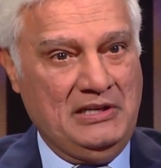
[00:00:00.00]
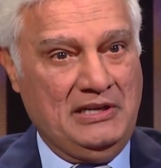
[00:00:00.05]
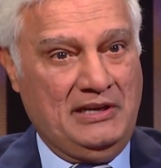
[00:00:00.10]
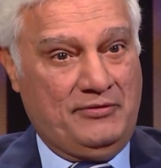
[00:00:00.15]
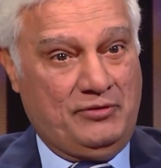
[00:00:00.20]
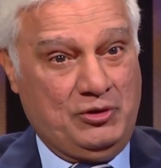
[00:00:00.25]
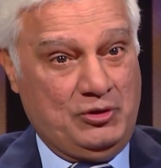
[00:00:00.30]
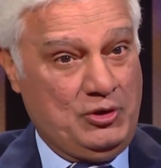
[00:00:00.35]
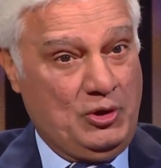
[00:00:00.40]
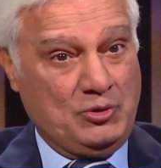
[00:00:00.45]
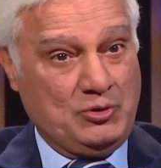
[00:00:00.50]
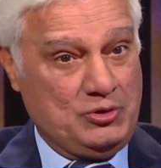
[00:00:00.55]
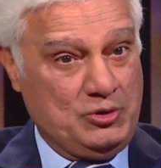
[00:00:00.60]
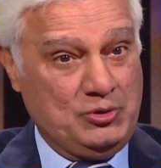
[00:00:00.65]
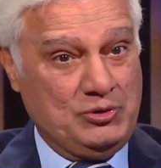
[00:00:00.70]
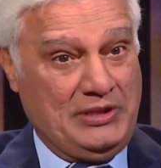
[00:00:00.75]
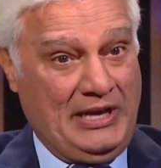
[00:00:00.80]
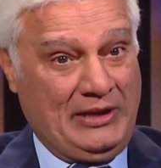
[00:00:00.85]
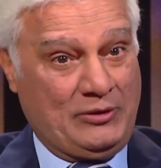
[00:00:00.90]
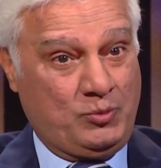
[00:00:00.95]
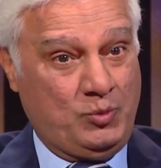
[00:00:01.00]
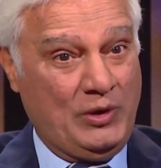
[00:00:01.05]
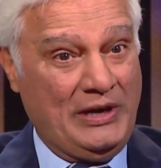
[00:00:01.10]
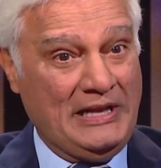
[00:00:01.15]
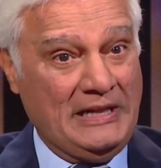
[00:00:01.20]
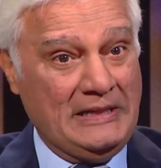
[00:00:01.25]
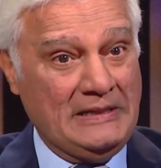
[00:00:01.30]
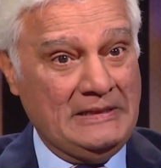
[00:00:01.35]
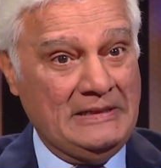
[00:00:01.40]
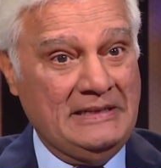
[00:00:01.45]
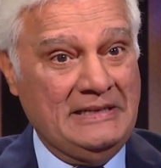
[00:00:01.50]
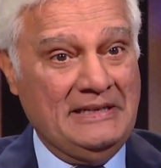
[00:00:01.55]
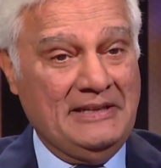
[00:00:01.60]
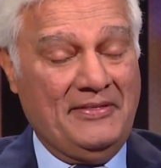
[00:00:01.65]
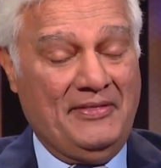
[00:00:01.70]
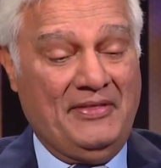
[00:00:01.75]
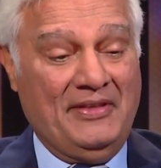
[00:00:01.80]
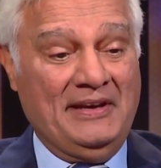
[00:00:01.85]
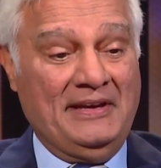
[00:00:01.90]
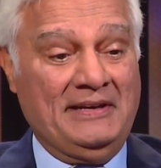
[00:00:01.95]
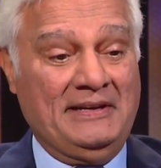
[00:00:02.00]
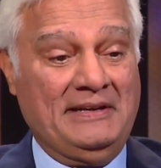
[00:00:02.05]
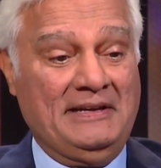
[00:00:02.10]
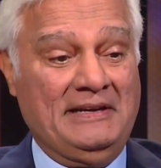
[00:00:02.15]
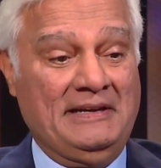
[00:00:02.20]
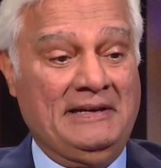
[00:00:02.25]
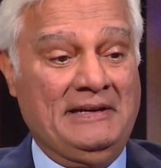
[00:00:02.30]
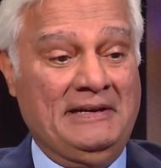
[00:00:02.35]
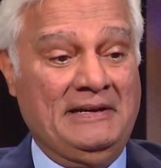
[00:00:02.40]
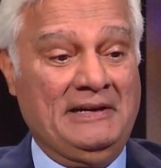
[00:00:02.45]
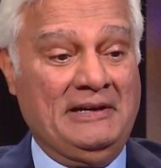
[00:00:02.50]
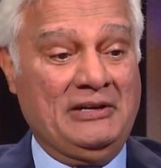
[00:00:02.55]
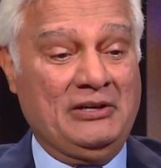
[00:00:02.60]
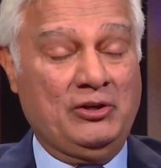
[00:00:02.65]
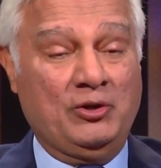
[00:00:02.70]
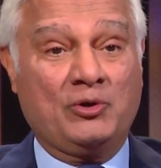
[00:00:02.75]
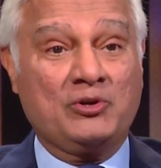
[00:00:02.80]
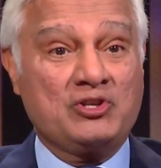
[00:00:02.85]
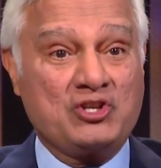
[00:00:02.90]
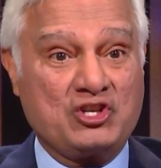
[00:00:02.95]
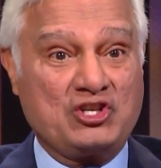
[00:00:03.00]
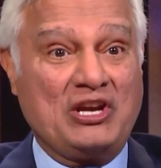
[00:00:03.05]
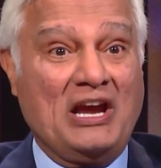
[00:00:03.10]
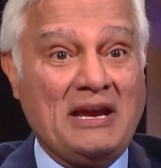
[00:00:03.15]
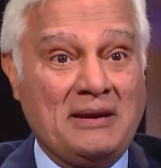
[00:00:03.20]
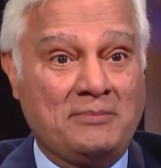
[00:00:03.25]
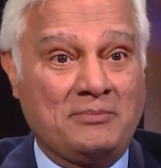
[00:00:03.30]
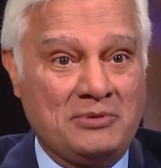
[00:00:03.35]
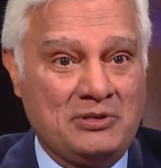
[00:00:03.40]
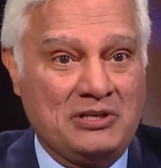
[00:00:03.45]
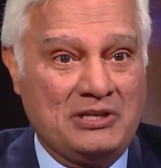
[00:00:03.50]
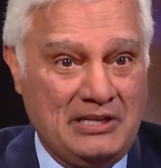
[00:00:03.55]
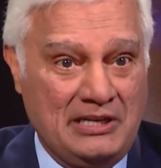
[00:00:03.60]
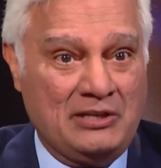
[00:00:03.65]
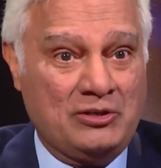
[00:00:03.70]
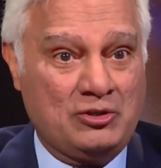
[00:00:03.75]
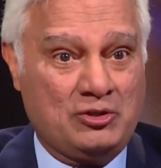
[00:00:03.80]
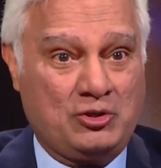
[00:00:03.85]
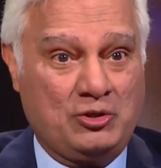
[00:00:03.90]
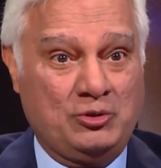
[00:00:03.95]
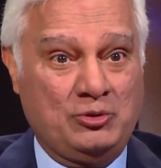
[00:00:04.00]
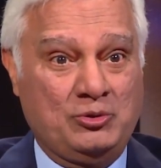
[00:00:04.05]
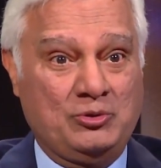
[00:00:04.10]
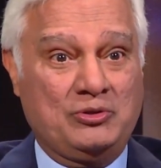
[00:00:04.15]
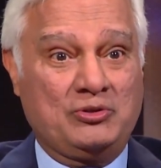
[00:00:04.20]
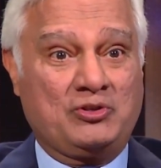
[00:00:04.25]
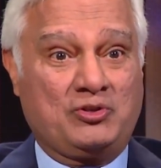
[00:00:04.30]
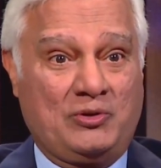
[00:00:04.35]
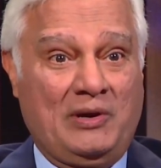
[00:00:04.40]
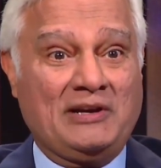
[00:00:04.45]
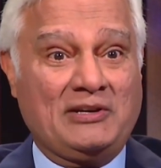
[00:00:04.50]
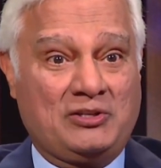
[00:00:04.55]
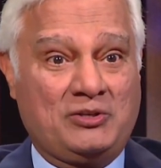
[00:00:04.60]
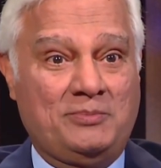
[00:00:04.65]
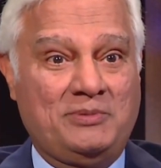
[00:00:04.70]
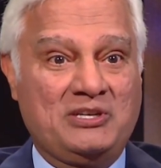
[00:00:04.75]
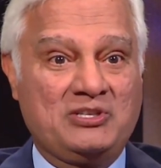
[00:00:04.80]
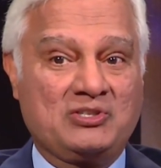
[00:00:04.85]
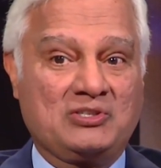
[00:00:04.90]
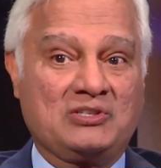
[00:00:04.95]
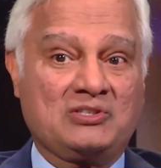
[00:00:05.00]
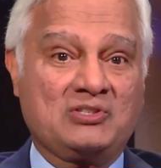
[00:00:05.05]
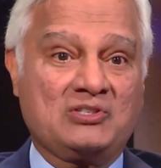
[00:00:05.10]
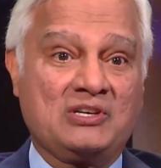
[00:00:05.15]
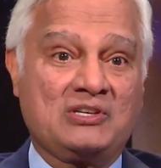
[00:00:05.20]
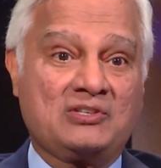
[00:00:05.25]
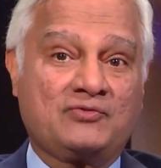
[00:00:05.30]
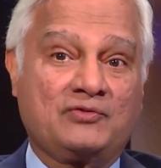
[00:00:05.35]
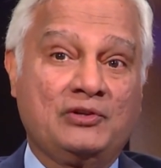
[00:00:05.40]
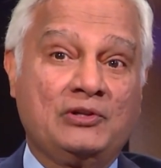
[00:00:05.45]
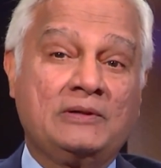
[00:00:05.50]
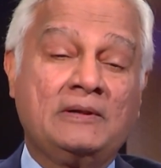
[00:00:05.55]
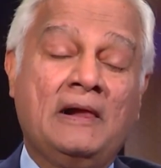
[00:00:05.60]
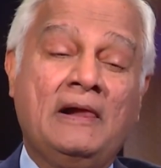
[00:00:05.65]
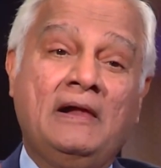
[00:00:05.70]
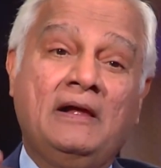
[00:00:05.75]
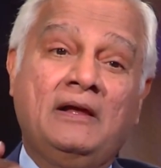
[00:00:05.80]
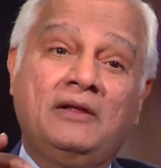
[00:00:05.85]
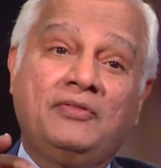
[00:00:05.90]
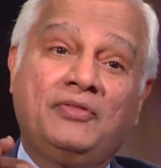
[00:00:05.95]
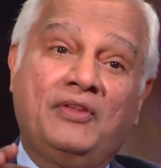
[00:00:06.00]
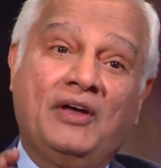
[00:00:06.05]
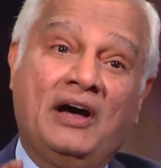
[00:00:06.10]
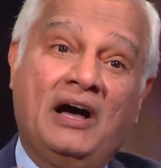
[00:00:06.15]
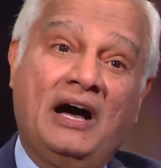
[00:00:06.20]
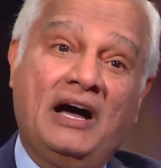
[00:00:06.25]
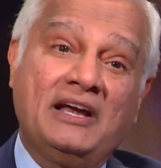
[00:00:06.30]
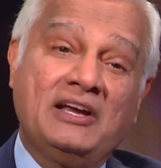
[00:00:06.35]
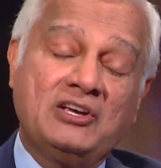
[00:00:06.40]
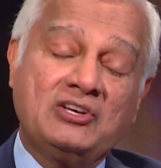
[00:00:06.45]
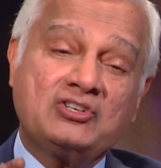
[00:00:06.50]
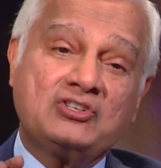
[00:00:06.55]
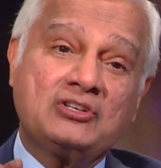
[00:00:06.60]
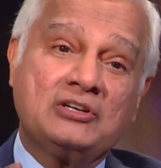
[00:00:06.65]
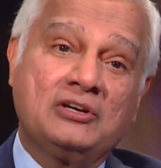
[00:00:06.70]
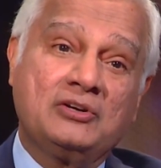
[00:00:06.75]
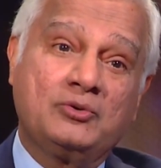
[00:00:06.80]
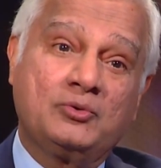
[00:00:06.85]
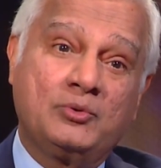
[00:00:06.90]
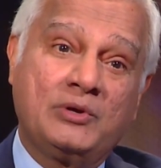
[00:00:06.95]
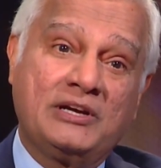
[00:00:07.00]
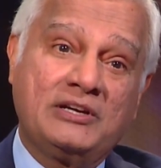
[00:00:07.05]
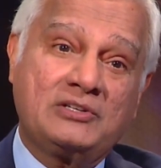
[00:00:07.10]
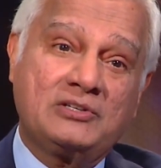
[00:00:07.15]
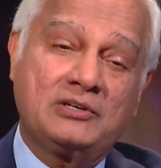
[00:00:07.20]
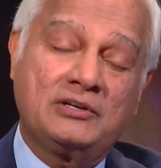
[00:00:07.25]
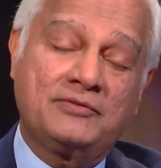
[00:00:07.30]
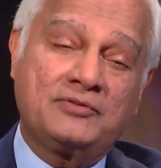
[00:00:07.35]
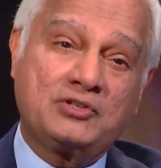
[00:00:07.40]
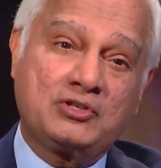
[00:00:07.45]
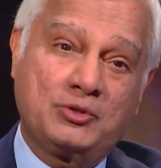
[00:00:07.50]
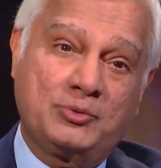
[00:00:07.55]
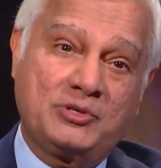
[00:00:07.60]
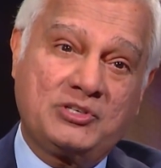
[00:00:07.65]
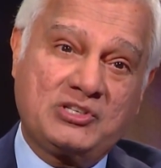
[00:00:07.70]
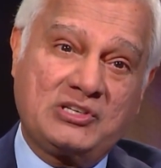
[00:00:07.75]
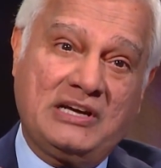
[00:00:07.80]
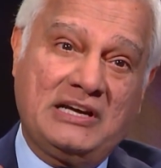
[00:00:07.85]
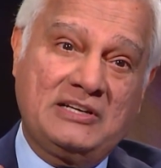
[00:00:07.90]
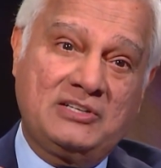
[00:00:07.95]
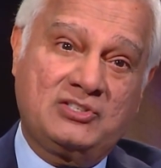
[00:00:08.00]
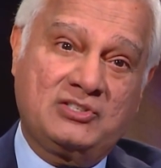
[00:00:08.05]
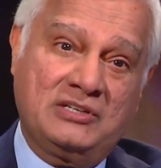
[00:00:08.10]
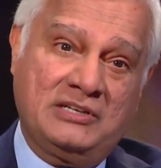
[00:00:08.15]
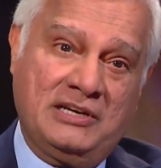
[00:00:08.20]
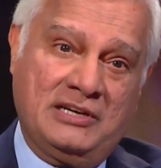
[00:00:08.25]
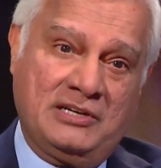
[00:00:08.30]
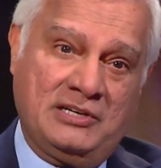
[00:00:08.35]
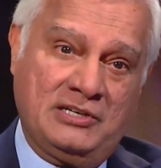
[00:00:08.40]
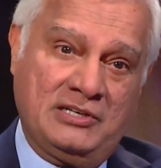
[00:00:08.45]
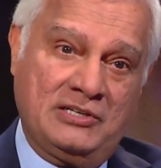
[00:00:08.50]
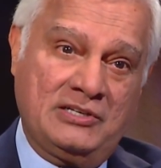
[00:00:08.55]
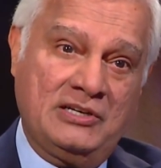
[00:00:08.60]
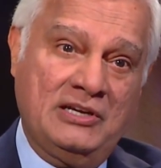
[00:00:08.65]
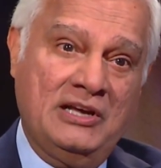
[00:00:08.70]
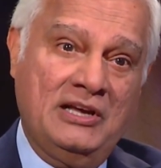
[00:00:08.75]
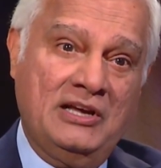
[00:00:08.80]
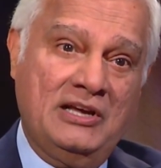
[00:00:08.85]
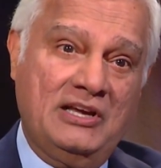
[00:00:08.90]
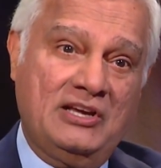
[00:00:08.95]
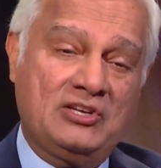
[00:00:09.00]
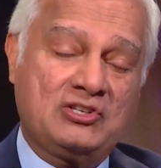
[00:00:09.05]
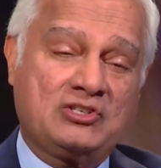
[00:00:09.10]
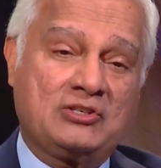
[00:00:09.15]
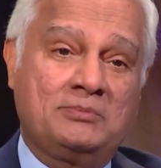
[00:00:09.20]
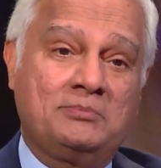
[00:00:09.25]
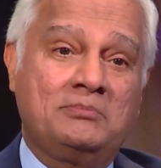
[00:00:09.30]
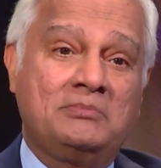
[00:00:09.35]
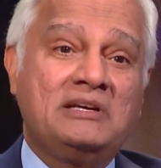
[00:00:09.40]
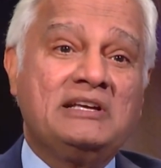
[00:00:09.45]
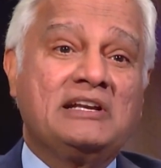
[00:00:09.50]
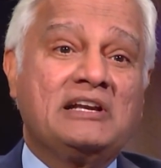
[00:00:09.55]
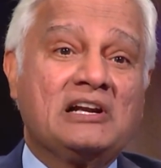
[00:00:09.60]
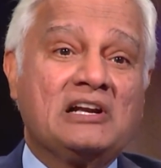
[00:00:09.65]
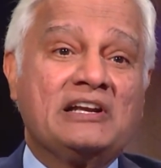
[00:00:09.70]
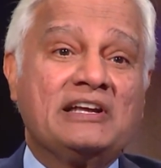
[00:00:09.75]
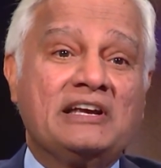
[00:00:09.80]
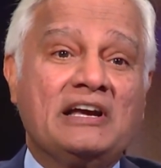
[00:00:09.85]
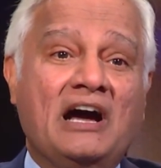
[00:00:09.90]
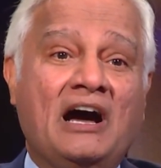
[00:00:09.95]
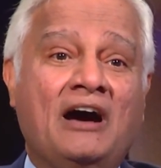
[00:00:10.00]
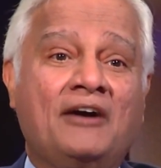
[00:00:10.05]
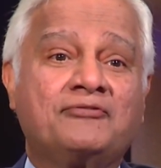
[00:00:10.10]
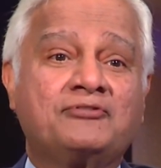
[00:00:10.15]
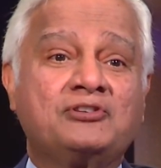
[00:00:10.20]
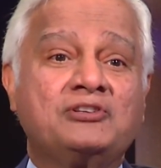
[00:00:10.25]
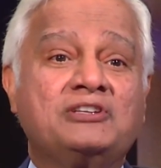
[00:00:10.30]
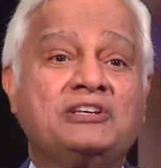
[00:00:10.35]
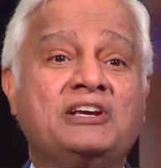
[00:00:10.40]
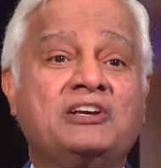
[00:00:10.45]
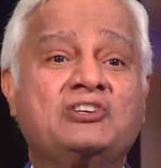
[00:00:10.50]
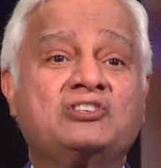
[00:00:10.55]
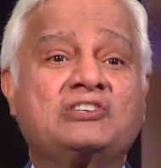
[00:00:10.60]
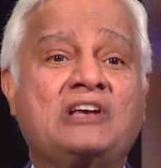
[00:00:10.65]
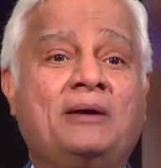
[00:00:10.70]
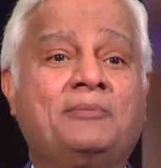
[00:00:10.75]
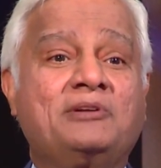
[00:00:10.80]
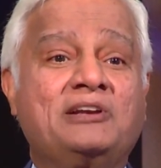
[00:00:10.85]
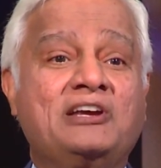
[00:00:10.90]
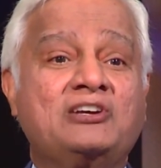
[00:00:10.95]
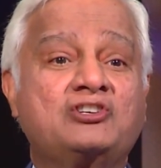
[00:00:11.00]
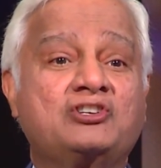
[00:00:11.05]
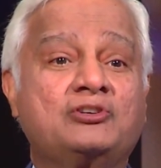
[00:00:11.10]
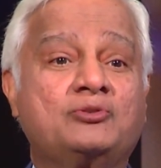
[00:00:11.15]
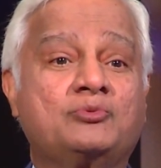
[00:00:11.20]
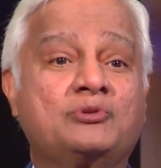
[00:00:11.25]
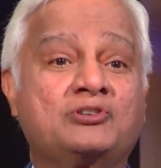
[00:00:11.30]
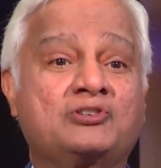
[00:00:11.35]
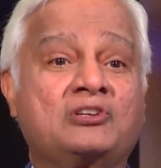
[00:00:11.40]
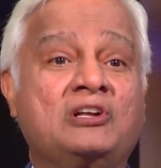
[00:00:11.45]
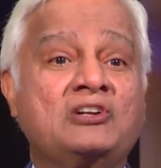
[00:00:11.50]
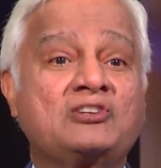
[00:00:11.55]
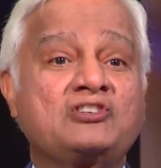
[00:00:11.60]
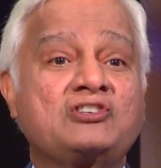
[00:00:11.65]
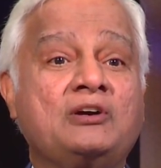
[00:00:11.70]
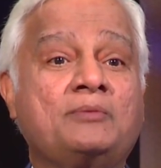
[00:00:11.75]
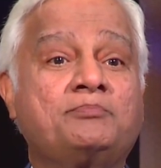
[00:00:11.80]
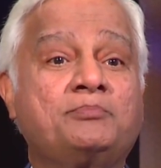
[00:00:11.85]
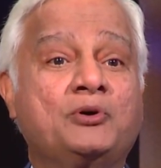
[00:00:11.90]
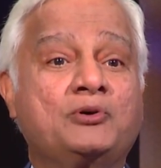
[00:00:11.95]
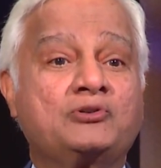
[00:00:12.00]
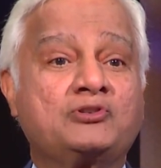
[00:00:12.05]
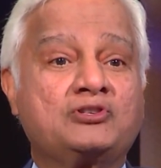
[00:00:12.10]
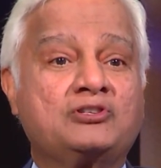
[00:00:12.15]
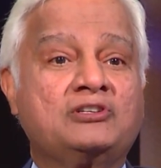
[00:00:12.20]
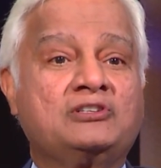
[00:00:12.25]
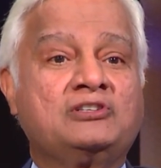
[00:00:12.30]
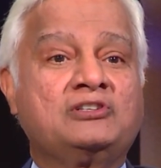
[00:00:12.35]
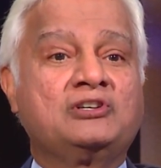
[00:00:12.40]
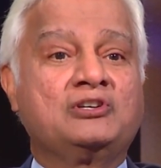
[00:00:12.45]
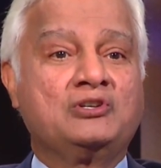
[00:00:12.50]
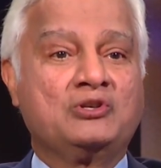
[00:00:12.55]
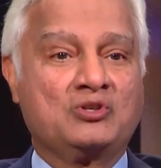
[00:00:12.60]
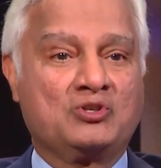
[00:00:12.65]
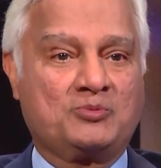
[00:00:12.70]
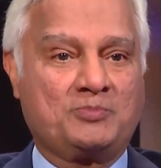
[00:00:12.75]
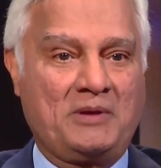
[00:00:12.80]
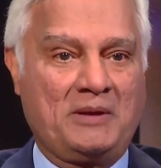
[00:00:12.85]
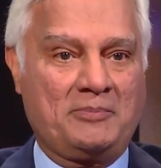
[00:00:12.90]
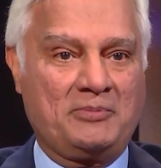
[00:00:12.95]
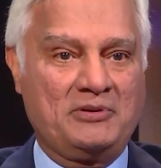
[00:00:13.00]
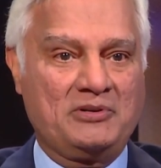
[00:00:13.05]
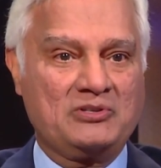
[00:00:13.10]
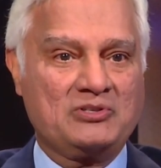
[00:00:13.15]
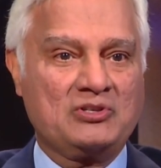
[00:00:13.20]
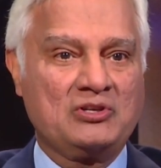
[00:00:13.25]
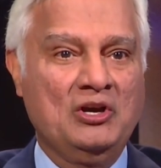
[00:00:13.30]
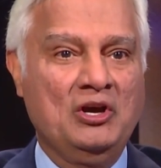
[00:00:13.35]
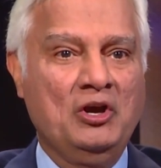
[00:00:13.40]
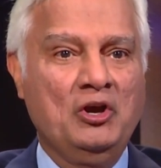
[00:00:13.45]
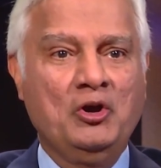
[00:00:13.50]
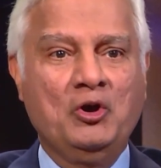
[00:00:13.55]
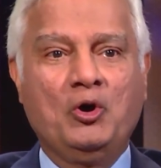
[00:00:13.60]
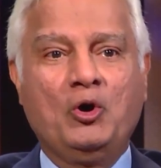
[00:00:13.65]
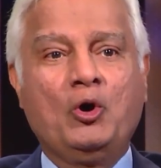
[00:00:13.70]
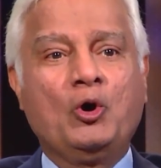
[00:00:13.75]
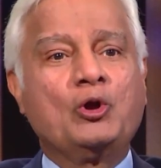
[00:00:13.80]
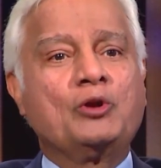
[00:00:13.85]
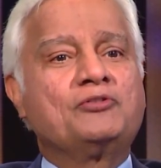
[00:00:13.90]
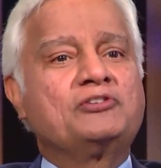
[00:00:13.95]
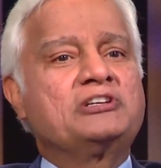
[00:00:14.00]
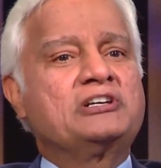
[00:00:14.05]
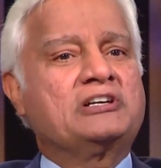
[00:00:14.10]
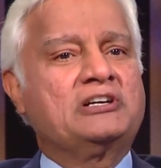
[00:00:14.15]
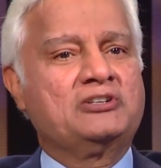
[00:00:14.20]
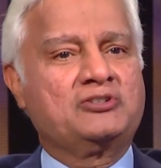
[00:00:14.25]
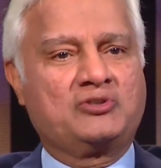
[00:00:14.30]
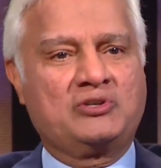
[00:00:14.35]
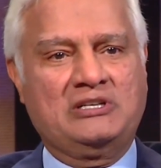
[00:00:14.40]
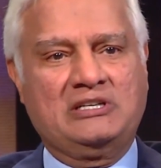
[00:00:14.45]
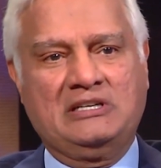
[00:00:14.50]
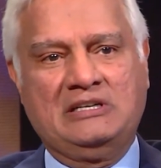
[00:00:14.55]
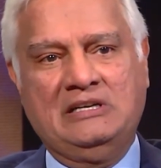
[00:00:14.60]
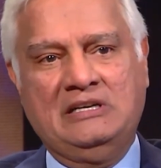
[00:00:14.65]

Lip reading: If you don't do that well, then you're shamed into trying to be successful. The highest rate of suicides in India is immediately after the examination results are posted in the newspapers. All over the country.